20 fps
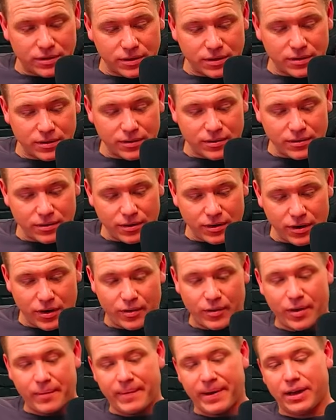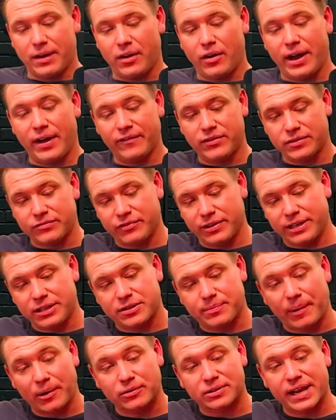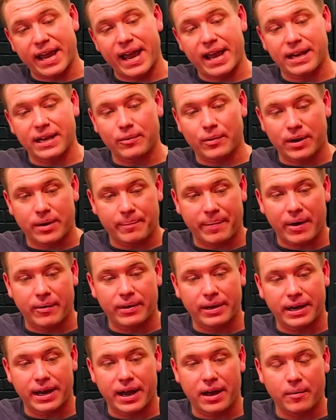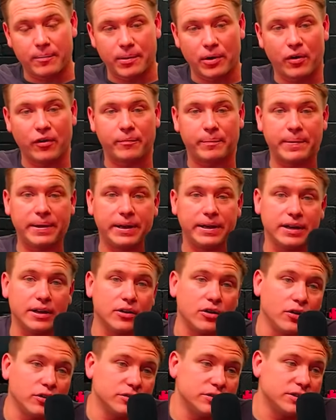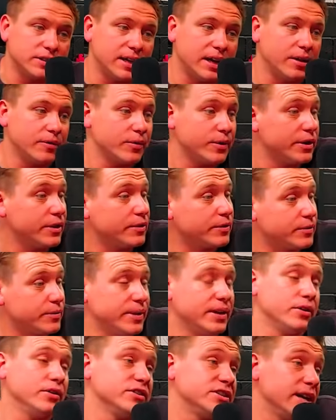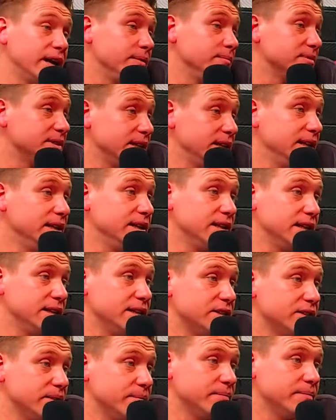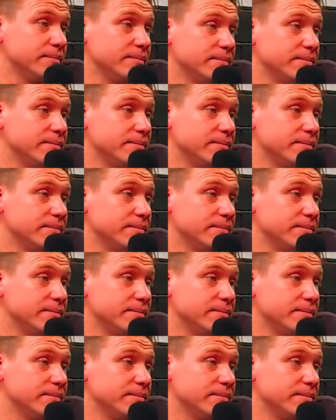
to oh, I'm, I am have not really spoke to anyone about it now, but I've been in contact with we got James Lee in the gym.